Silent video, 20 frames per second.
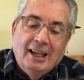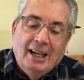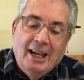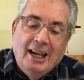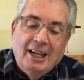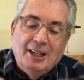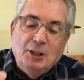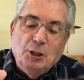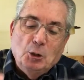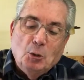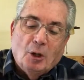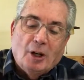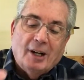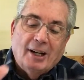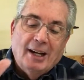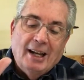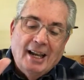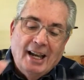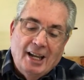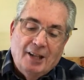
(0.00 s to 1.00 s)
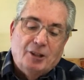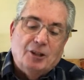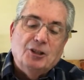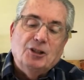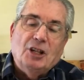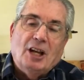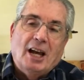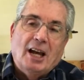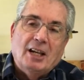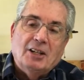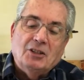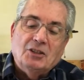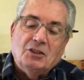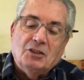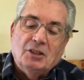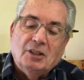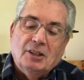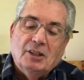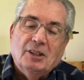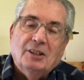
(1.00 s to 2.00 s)
and you are
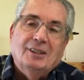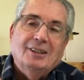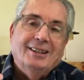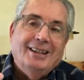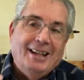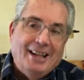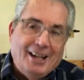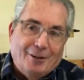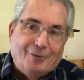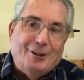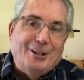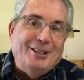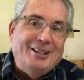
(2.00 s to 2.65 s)
energized every